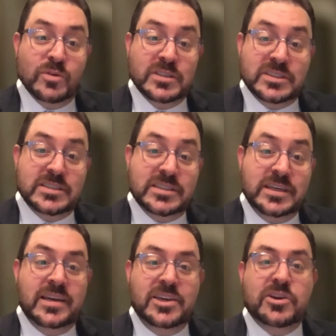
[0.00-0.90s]
which
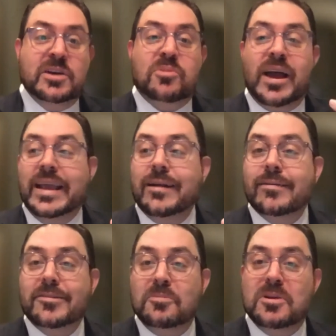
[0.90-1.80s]
you can probably hear a
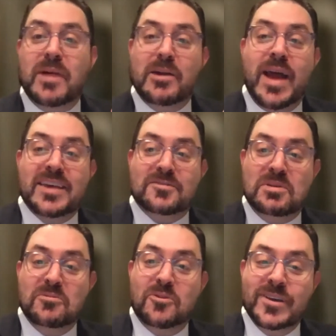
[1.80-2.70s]
little bit of my raspy
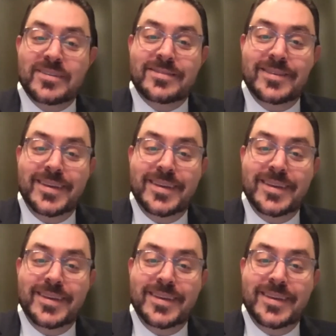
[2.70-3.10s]
voice.